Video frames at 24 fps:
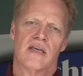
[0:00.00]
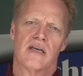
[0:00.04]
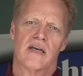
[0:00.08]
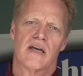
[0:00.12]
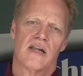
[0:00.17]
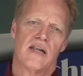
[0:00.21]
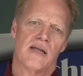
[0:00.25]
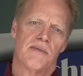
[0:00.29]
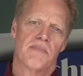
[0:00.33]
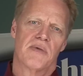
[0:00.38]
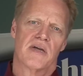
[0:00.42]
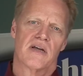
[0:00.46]

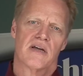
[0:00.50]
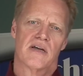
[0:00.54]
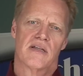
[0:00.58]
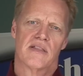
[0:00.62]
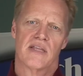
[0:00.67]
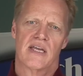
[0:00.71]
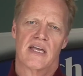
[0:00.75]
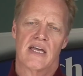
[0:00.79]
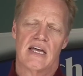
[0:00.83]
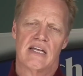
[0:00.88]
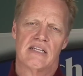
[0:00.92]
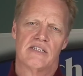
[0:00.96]
clipping on
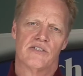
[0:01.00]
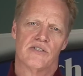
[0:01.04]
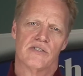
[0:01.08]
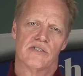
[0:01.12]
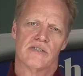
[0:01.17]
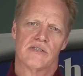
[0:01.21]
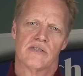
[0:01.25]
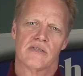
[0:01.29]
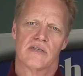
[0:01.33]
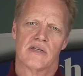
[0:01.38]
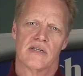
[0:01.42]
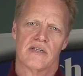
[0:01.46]
the
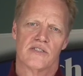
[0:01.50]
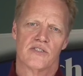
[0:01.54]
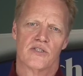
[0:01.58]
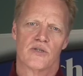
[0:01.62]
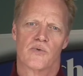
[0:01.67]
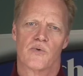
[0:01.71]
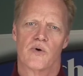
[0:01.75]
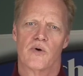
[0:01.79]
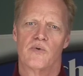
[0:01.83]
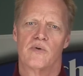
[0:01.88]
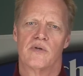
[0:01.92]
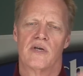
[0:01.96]
edges as you're
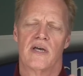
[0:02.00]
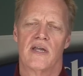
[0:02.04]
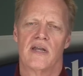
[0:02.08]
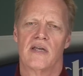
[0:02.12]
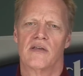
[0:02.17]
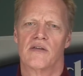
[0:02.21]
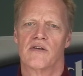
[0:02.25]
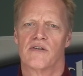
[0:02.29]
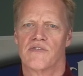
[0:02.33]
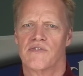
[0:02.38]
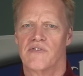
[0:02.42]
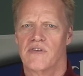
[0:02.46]

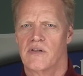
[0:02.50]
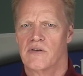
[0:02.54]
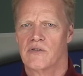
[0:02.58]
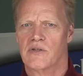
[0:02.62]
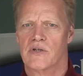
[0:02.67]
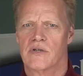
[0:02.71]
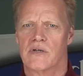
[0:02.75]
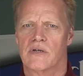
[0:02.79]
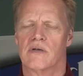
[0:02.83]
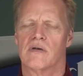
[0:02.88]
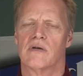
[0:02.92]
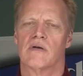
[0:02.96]
rotating your
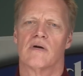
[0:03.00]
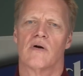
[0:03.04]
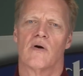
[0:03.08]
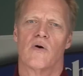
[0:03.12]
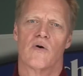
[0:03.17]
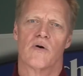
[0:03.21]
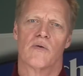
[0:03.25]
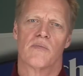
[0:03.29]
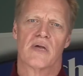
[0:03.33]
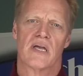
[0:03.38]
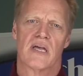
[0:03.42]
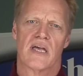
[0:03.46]
filter
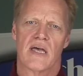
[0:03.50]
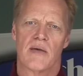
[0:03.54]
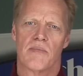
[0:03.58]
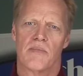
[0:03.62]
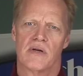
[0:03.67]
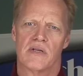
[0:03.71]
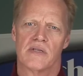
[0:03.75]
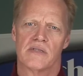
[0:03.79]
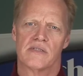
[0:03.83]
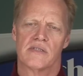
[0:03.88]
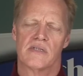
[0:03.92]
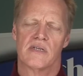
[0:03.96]
or being
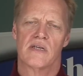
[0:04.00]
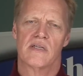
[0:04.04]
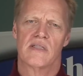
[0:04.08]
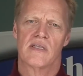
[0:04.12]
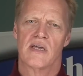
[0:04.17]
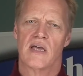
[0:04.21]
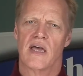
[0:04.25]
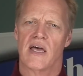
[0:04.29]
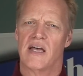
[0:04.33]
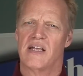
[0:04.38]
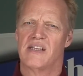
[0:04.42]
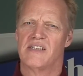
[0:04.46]
able to see
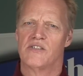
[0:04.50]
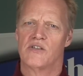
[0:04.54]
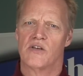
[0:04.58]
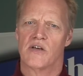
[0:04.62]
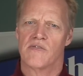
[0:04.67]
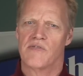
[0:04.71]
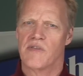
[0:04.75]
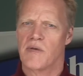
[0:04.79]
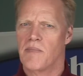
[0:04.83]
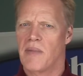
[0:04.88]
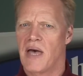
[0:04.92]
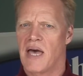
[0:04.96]
the edge
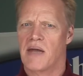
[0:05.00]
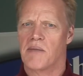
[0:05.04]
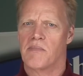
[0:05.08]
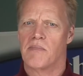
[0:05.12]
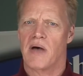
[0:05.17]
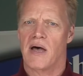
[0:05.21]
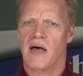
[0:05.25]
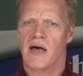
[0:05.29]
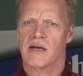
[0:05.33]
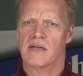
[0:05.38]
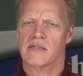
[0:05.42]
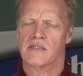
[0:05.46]
of the matte
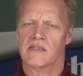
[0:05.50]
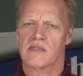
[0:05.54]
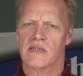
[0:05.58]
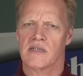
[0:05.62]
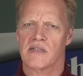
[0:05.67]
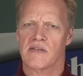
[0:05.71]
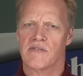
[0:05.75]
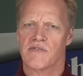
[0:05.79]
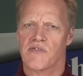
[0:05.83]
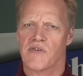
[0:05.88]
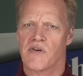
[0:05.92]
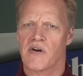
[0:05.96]
box
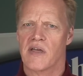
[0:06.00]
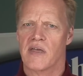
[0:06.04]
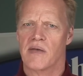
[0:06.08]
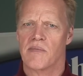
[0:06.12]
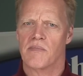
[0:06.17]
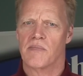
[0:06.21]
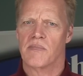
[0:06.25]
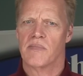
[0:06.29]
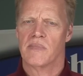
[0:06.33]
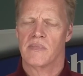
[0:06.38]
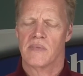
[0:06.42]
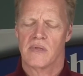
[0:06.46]
in the frame.
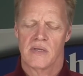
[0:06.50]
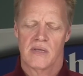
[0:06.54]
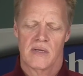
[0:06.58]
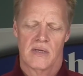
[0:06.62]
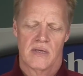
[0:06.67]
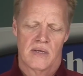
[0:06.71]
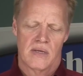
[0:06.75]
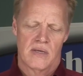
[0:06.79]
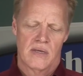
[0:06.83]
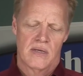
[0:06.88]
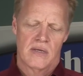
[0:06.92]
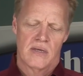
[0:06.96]

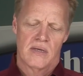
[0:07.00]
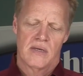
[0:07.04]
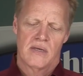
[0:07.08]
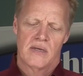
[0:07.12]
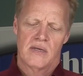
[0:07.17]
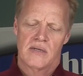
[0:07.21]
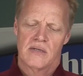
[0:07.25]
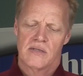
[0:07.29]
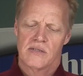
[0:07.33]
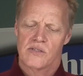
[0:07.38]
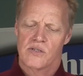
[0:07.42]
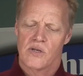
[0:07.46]

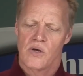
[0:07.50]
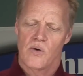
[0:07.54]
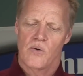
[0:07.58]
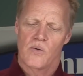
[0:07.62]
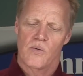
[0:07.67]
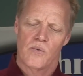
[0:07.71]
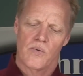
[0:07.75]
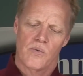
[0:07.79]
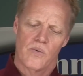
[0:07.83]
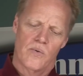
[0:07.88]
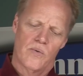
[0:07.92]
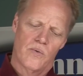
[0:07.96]

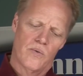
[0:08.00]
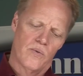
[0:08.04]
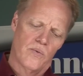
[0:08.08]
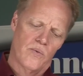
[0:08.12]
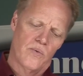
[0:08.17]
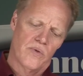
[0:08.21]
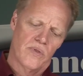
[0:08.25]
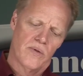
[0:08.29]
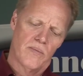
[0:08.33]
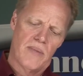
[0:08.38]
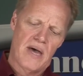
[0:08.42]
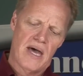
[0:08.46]
So
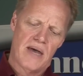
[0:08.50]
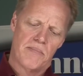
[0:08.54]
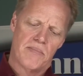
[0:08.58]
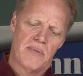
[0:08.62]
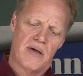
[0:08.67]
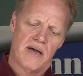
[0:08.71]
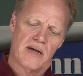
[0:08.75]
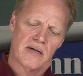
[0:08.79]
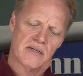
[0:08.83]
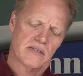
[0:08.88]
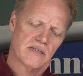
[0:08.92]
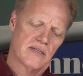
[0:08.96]
with a matte
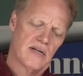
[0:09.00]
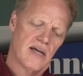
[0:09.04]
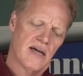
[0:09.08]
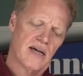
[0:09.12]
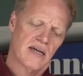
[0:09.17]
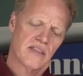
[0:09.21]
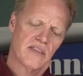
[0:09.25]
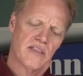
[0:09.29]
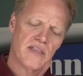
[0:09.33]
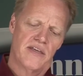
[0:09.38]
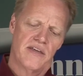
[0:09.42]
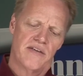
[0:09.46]
box
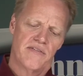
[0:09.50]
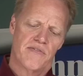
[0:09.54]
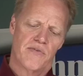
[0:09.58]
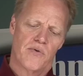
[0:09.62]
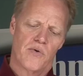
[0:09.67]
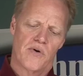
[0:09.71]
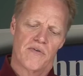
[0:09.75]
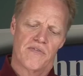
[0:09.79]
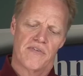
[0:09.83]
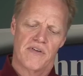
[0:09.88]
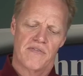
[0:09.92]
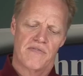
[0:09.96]
like the
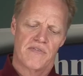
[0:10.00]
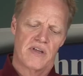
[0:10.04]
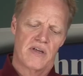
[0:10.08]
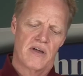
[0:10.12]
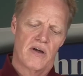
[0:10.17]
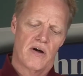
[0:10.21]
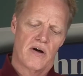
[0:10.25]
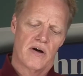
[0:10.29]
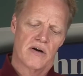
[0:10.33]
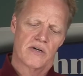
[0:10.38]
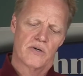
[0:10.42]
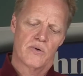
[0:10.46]

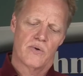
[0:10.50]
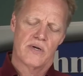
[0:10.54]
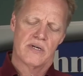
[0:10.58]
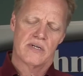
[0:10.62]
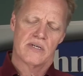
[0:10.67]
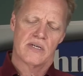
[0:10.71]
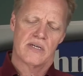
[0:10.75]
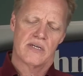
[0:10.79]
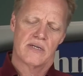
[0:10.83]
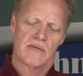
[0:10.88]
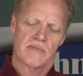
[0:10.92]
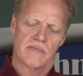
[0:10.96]

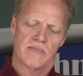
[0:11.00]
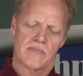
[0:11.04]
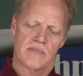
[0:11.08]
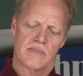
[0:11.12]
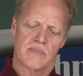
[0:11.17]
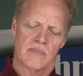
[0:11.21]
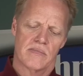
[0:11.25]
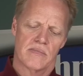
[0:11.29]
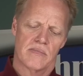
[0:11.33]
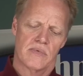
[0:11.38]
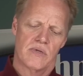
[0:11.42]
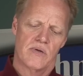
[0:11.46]
450R20,
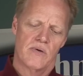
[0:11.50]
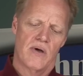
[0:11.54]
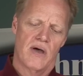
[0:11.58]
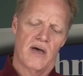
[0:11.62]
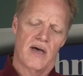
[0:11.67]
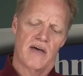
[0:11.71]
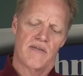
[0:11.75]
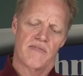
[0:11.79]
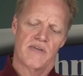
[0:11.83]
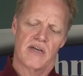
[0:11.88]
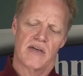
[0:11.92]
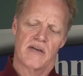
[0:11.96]
you
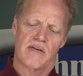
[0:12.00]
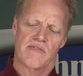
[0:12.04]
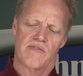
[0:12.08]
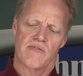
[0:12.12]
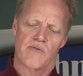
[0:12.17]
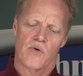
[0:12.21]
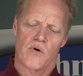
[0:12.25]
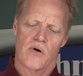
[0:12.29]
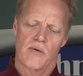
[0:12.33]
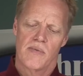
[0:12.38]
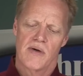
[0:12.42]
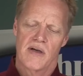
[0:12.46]
have a
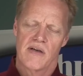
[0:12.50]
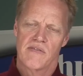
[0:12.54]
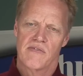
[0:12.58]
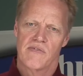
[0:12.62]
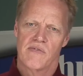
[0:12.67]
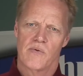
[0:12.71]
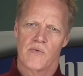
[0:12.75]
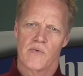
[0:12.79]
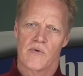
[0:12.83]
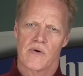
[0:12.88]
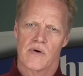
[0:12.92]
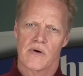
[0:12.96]

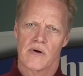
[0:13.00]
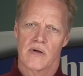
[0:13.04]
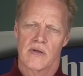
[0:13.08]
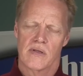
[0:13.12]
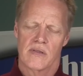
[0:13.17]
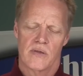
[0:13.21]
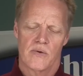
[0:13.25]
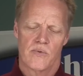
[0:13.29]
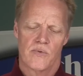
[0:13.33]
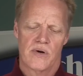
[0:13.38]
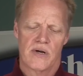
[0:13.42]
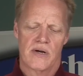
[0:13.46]
4x4
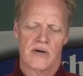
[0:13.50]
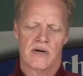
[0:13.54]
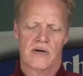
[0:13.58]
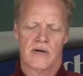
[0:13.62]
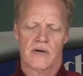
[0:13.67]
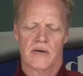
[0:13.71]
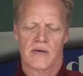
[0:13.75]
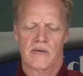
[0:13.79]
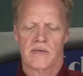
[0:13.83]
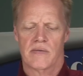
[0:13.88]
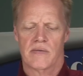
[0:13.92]
in the rear